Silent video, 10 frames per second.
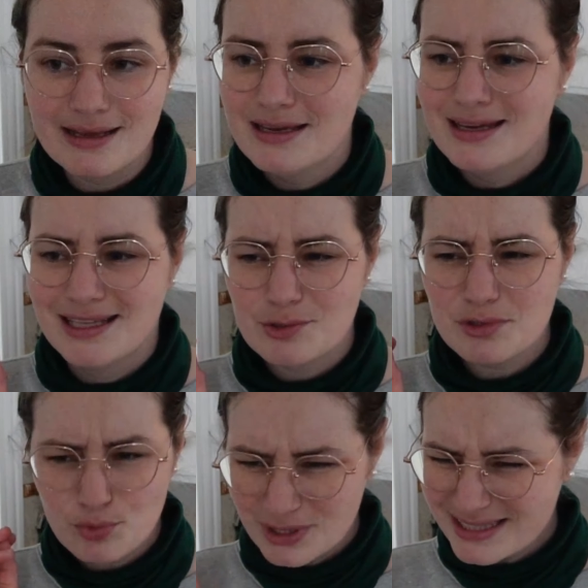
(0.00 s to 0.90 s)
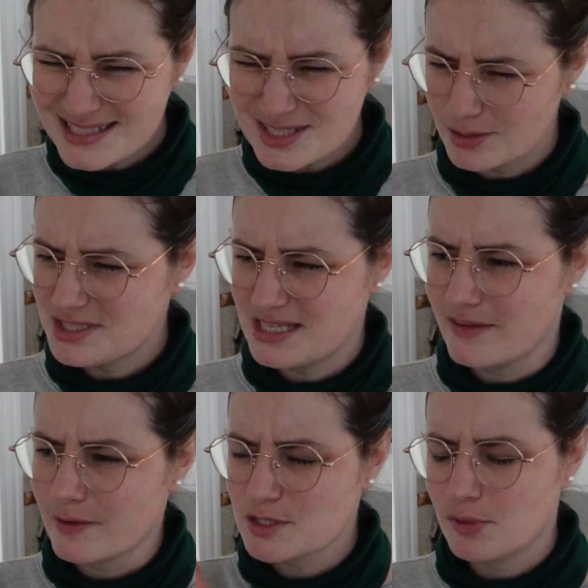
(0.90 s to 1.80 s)
and they were really salty
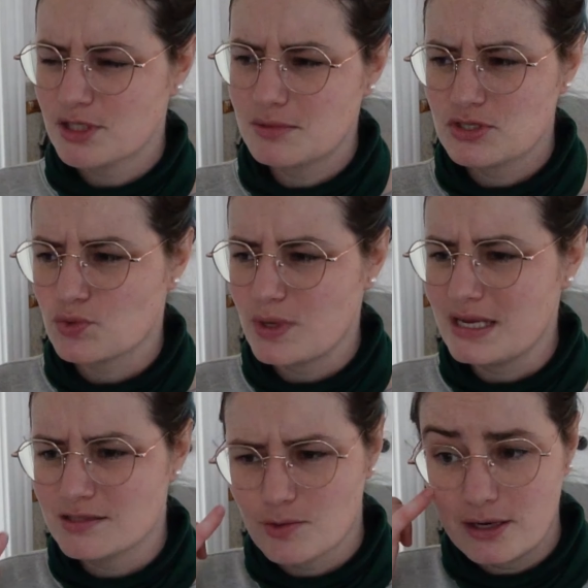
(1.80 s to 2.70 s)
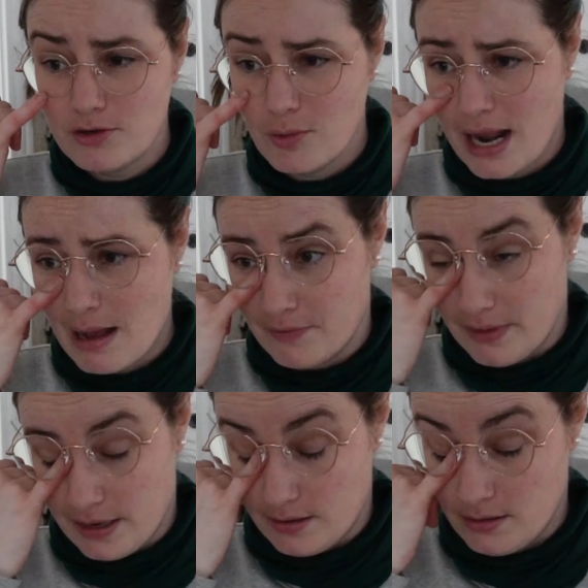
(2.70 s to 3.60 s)
and they were supposed to be sweet, so I don't know what happened
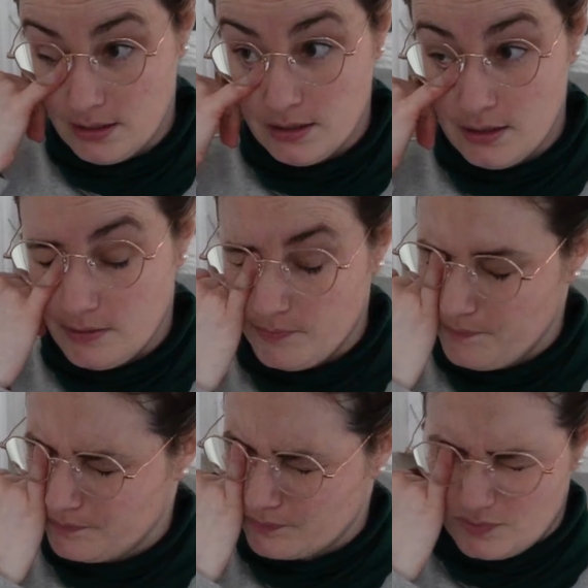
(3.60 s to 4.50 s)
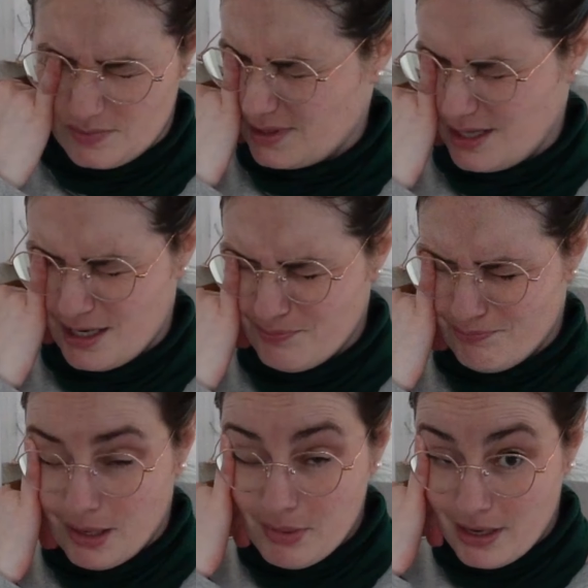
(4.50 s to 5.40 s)
there. I,
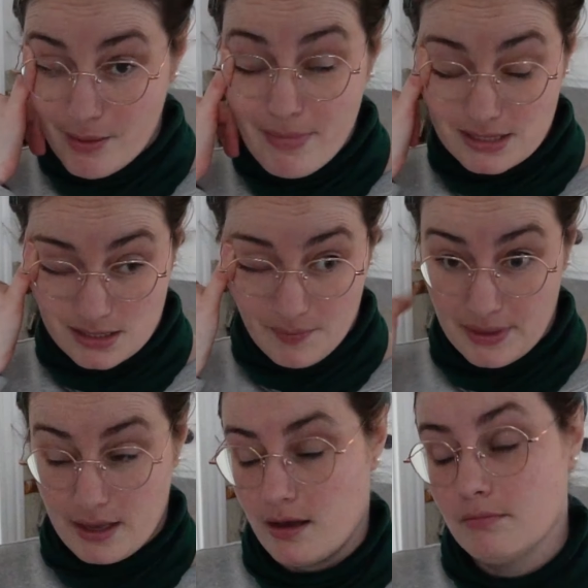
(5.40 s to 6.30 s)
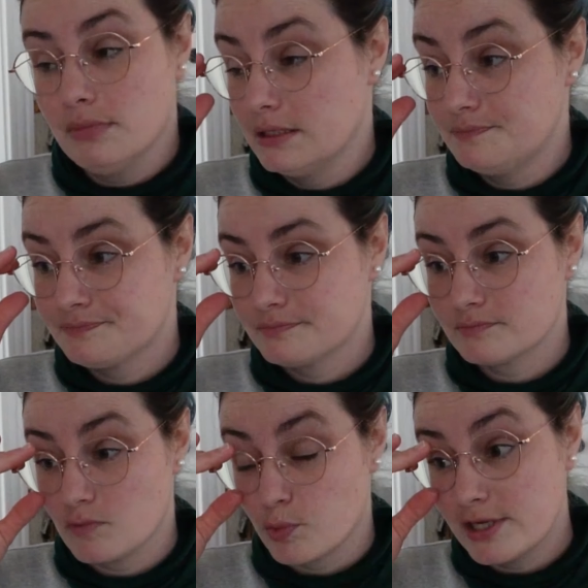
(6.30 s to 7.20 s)
maybe I messed something up, but
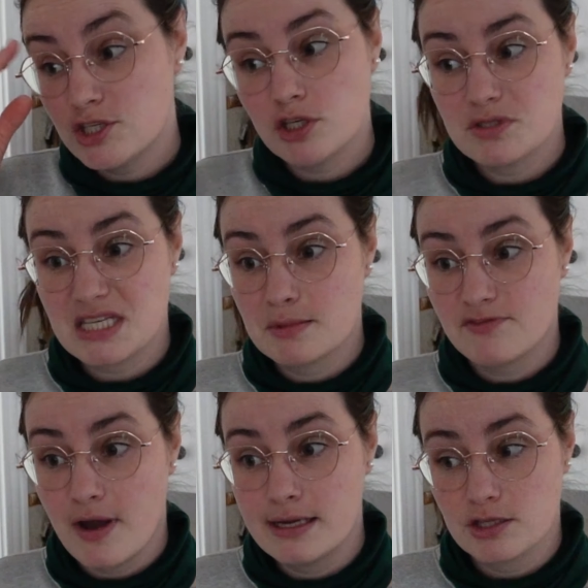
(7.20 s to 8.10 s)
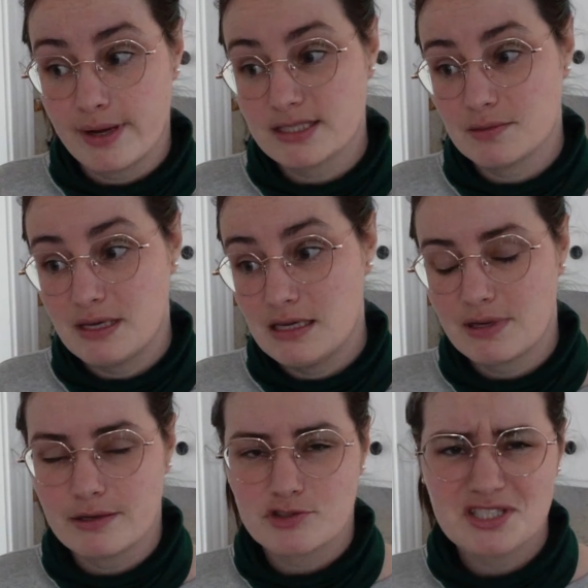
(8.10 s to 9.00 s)
the ratio seemed fine in the recipe,
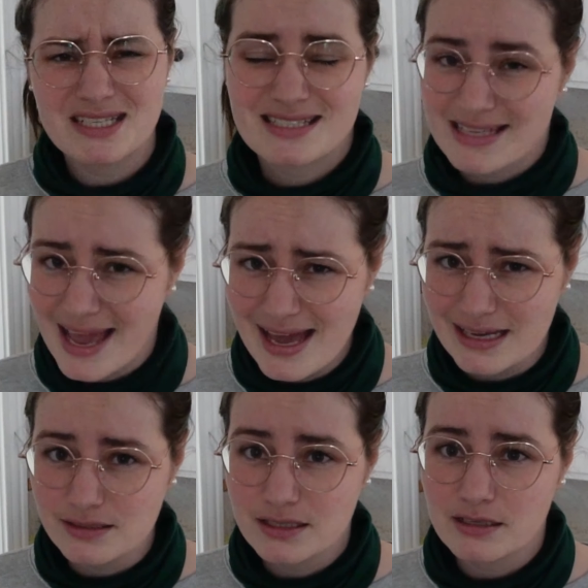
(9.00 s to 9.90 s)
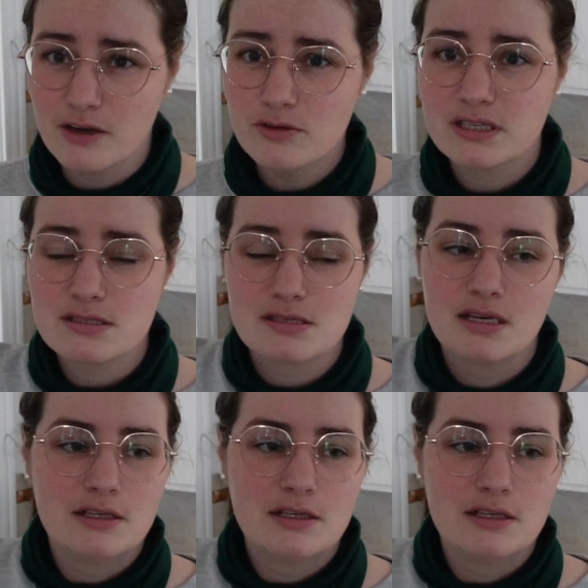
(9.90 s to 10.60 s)
but I was just like sad, you know, because